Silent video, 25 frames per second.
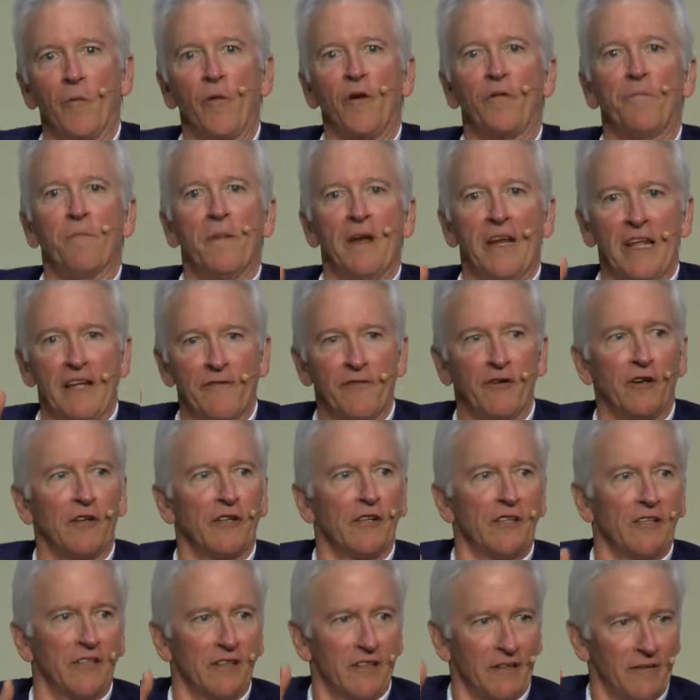with
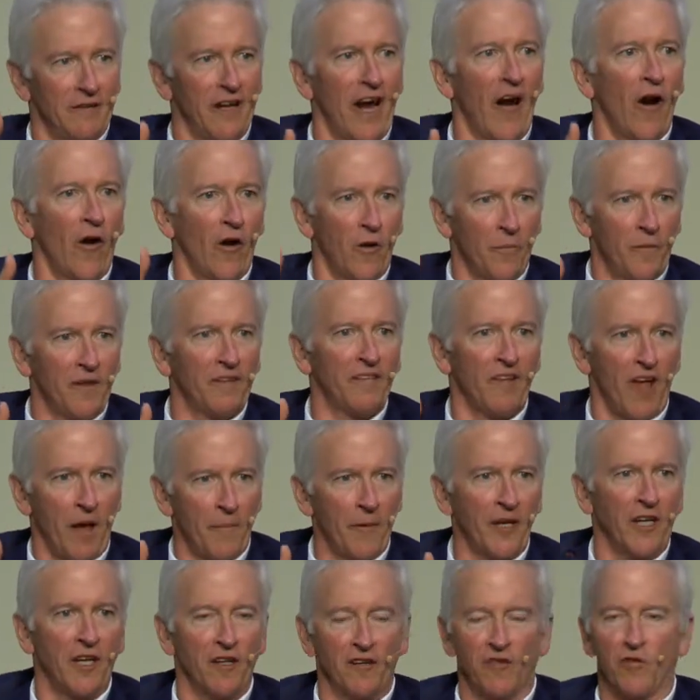medieval Arab
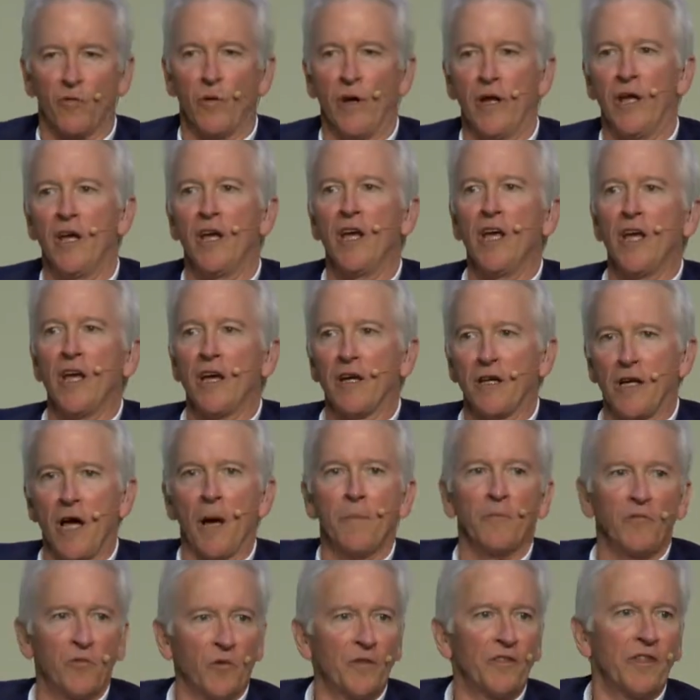Islamic history,
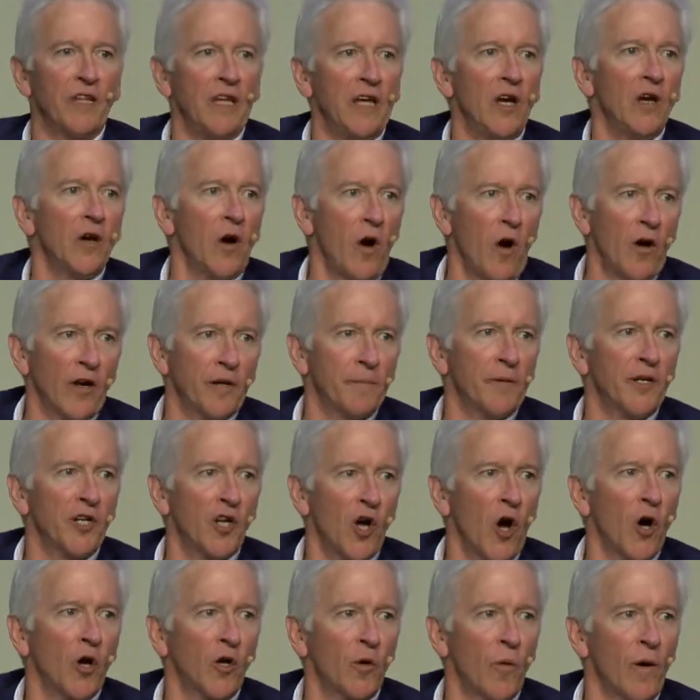comes with the Ottoman
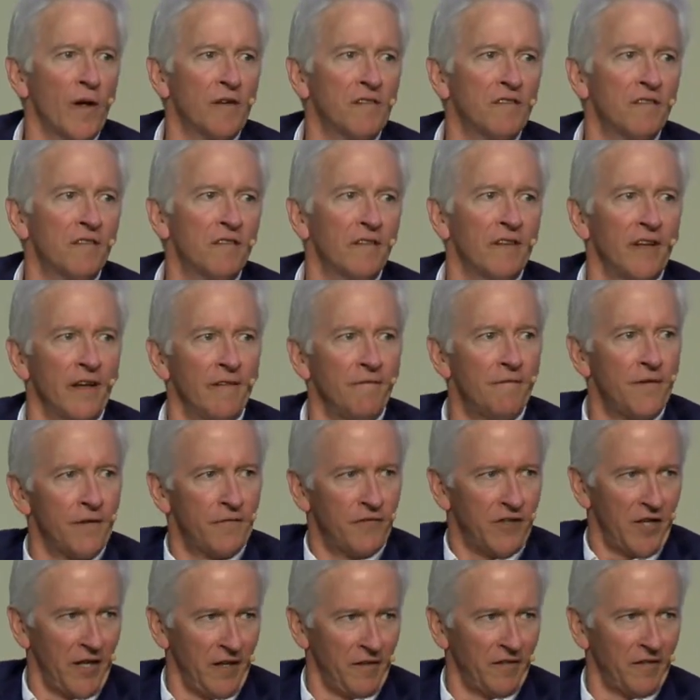conquest in
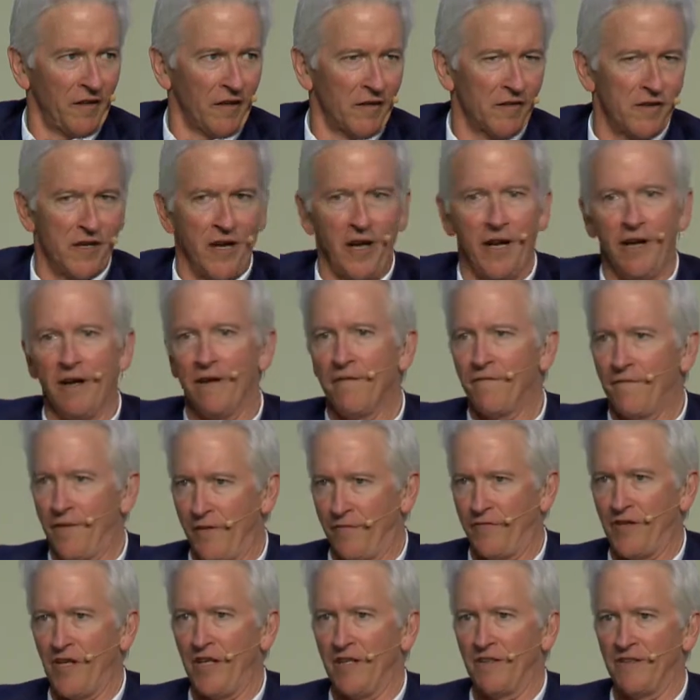1516,
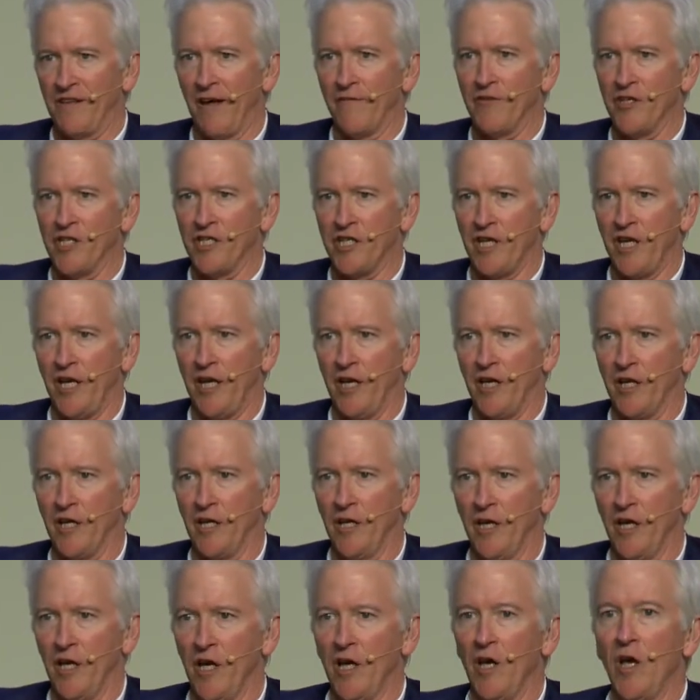1517,
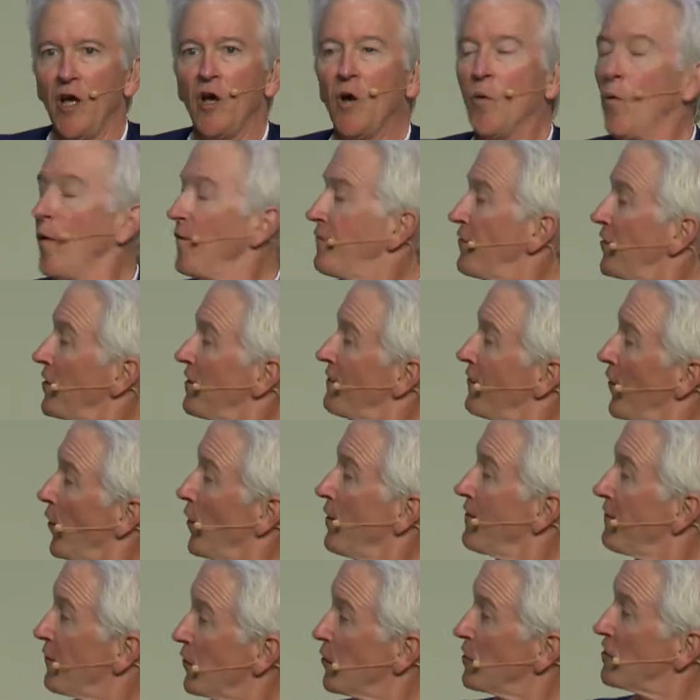where for the
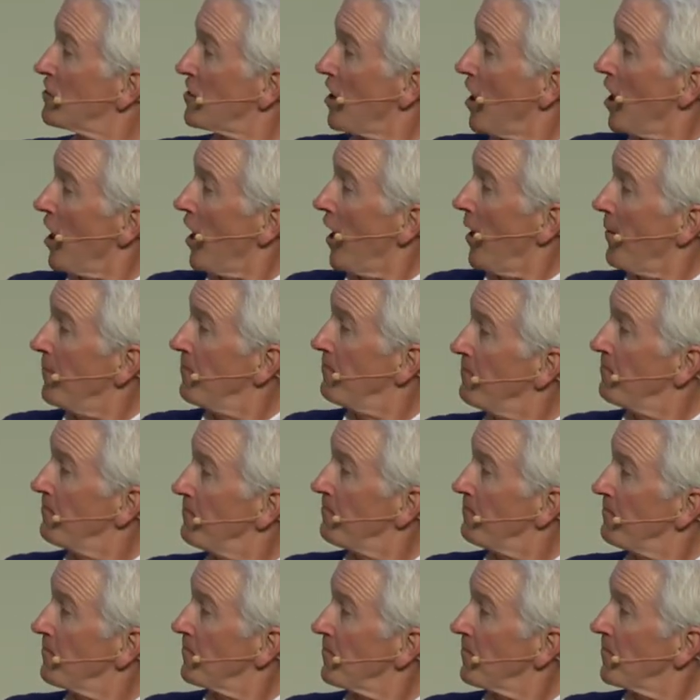very first time
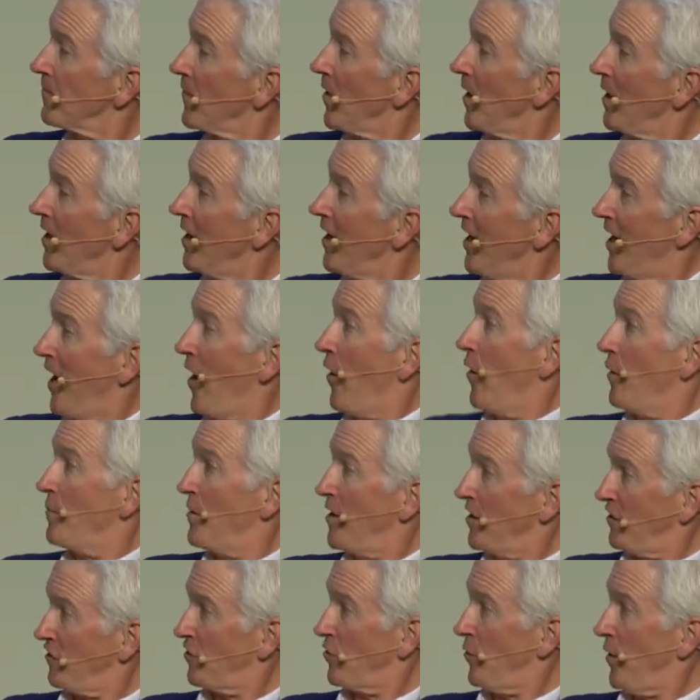in Arab
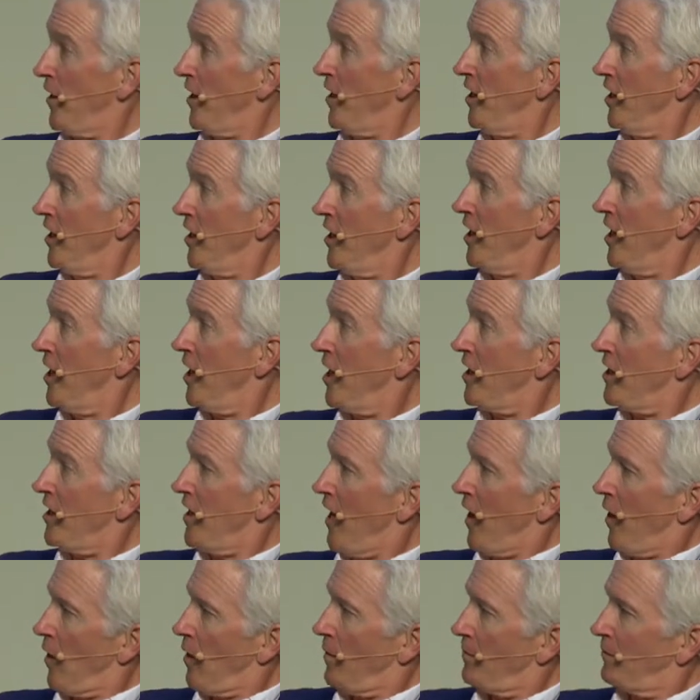history, the
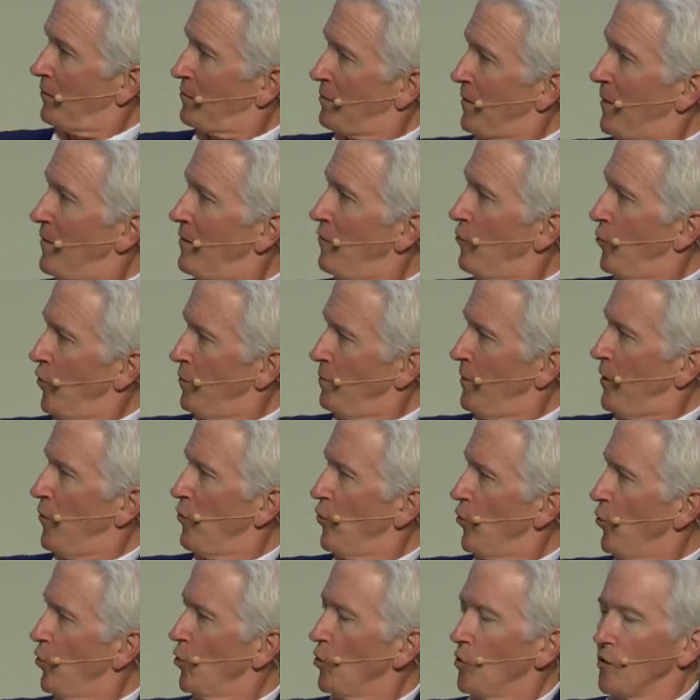Arabs would be
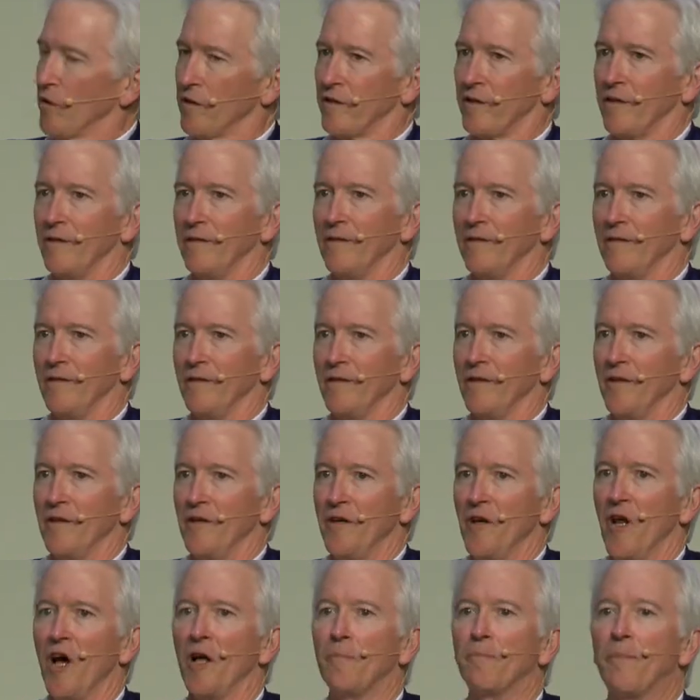ruled
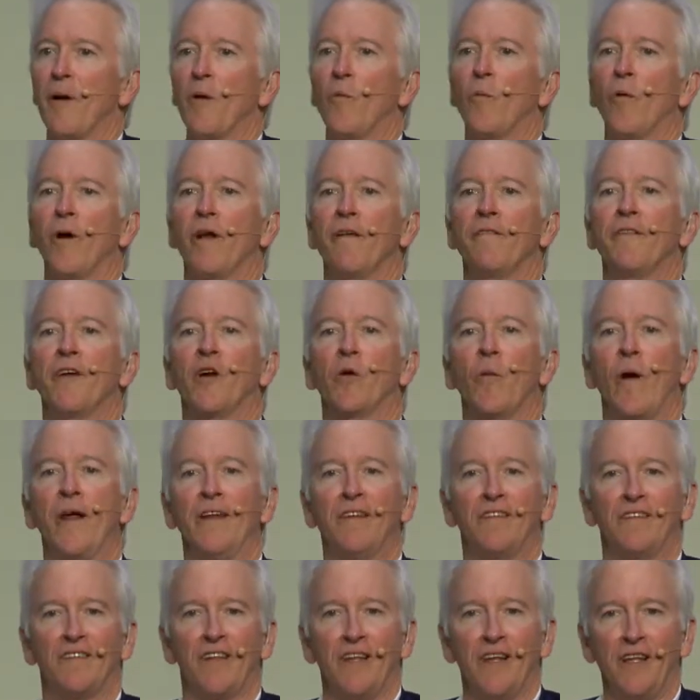not by one of the great
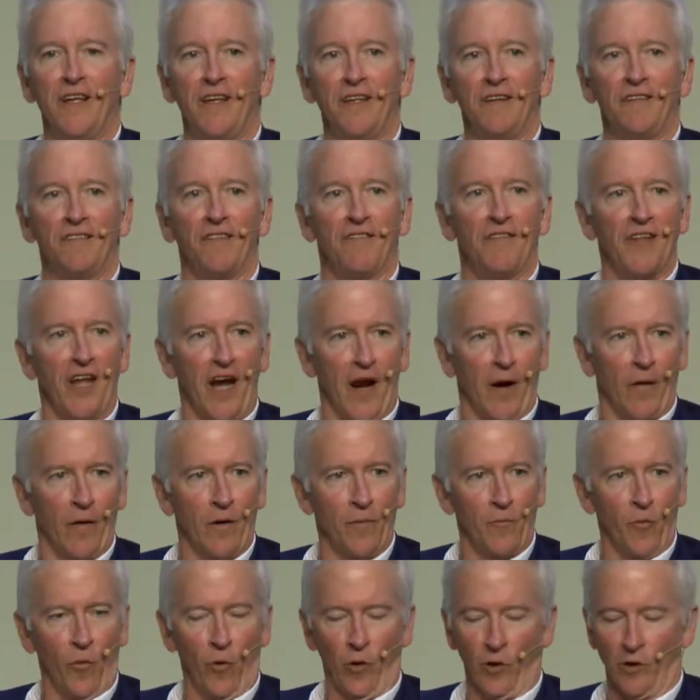cities of the
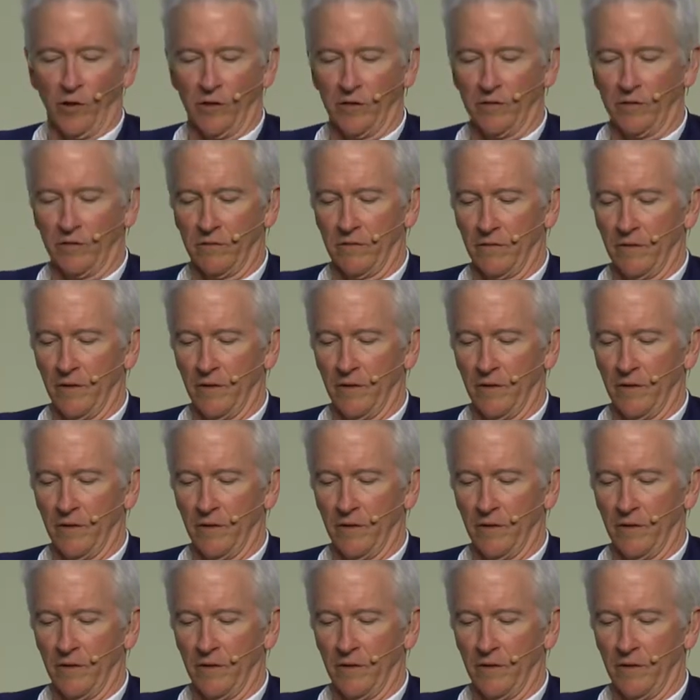Arab world,